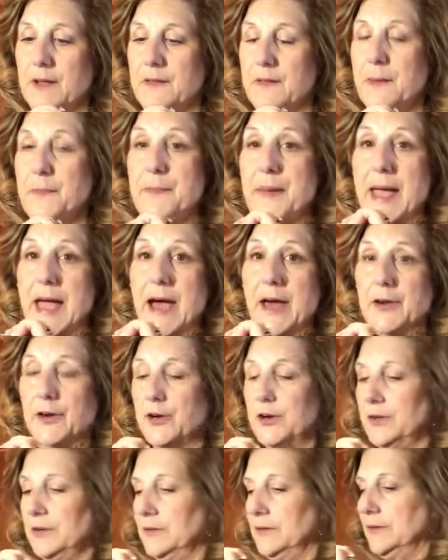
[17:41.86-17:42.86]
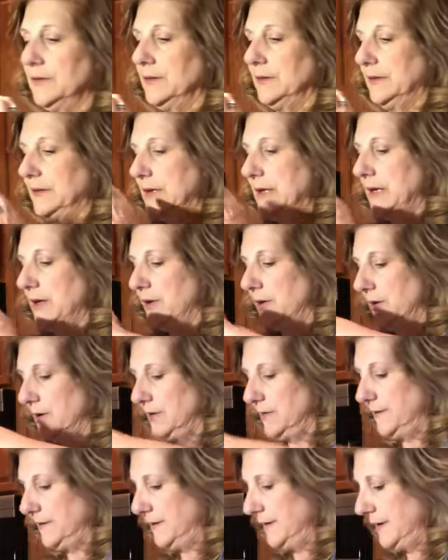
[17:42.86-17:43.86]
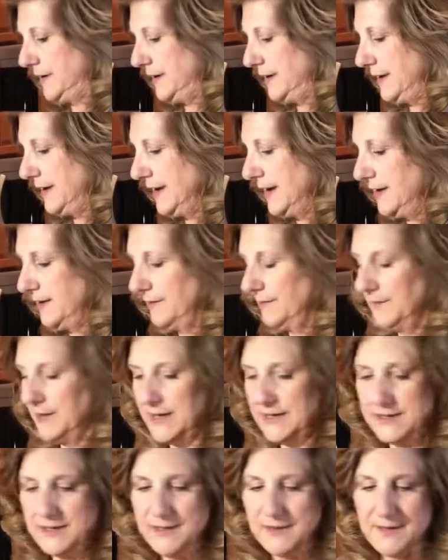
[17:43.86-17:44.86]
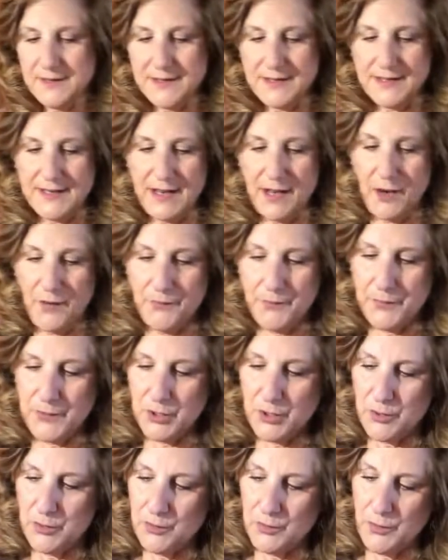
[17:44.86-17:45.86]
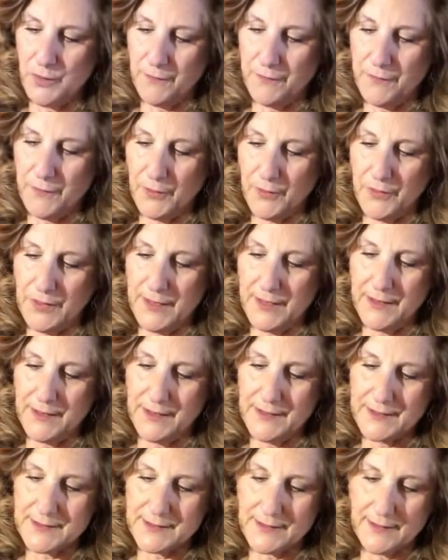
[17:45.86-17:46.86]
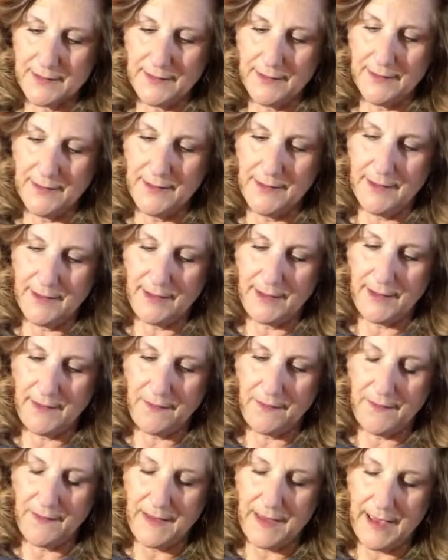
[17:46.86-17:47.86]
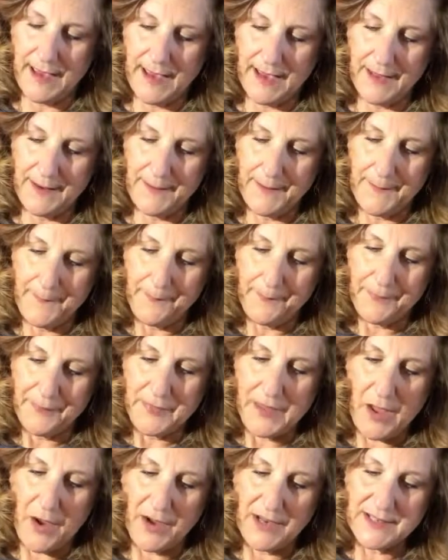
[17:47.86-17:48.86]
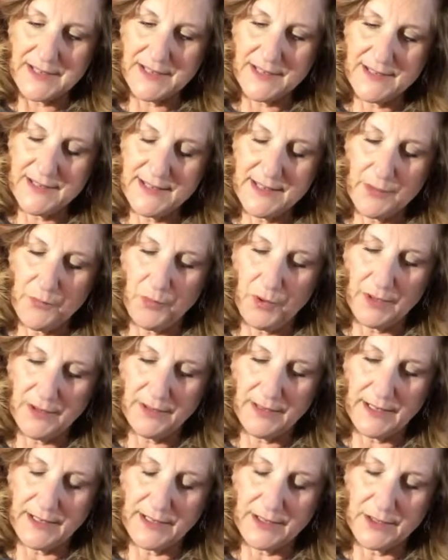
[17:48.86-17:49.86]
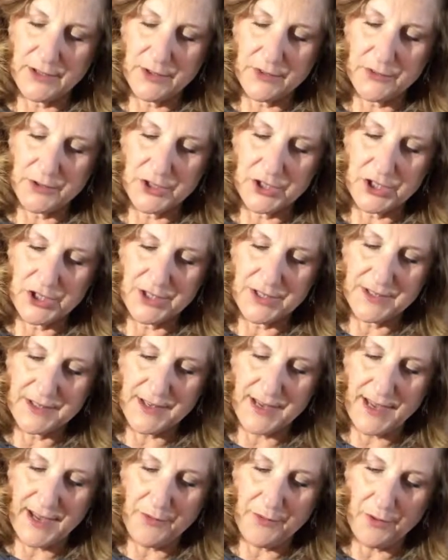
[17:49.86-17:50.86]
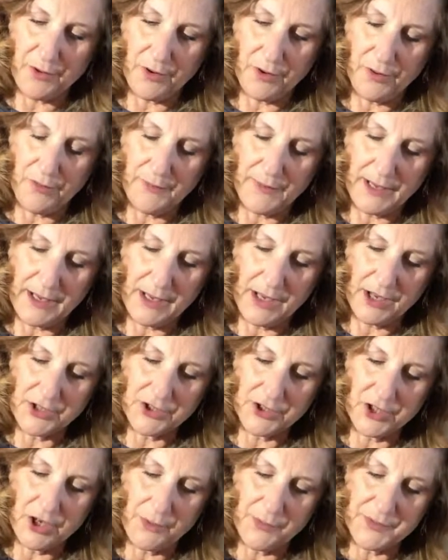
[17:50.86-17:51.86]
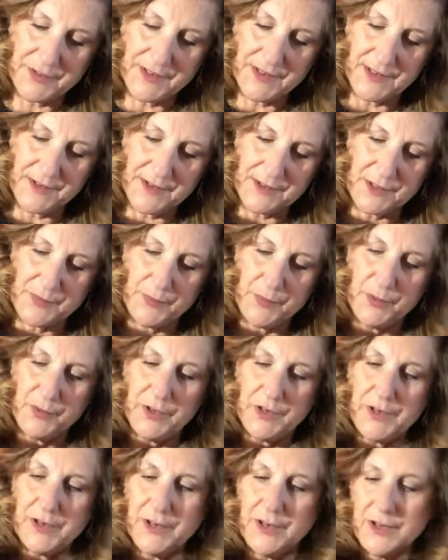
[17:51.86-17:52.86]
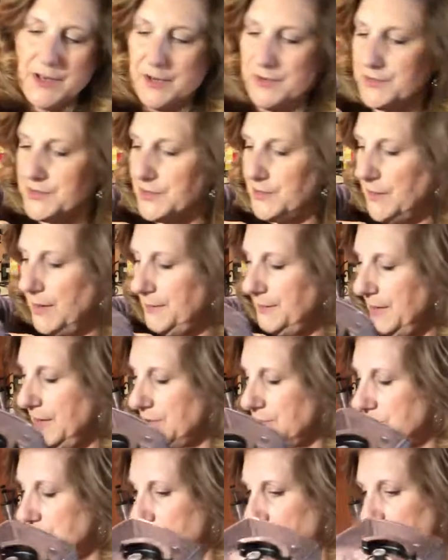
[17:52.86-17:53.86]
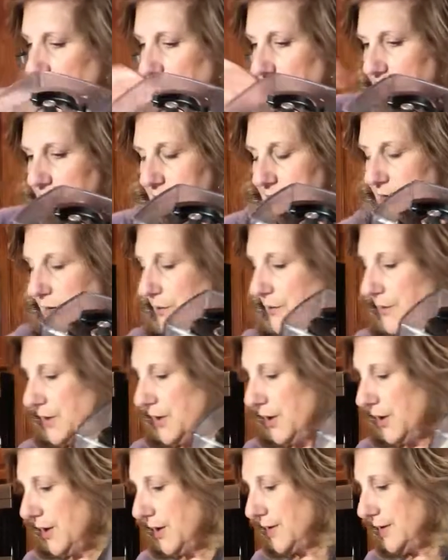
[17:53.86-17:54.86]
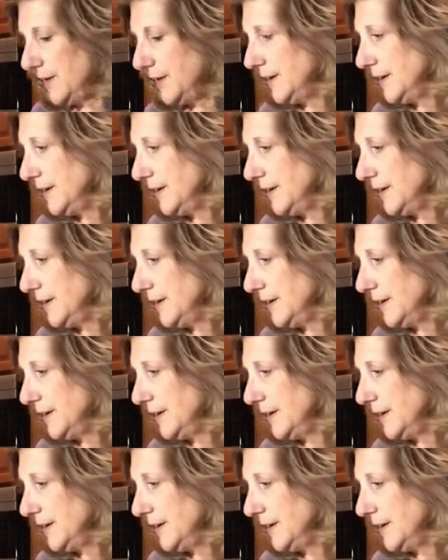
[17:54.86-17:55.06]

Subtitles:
batter here, and you see how beautiful it is. Look at that. Now, I did see one lady do a cheesecake where, oh my gosh, she almost had to spoon it in here, so I'm not sure what is going on,